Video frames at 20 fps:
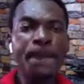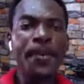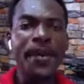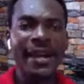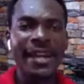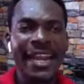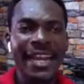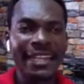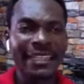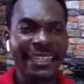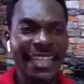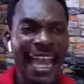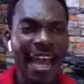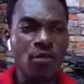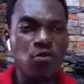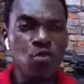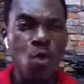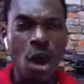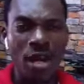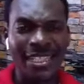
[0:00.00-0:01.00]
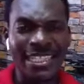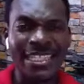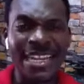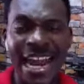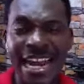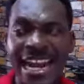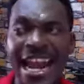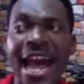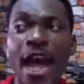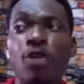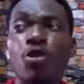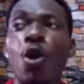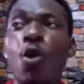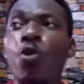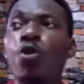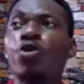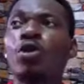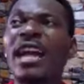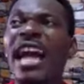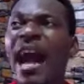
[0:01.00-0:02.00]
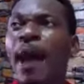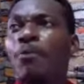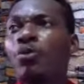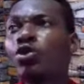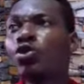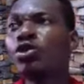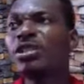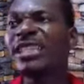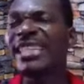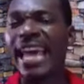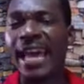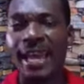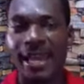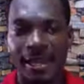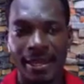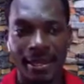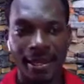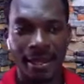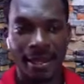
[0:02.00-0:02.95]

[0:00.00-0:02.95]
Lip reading: predicted what Nanado will come to say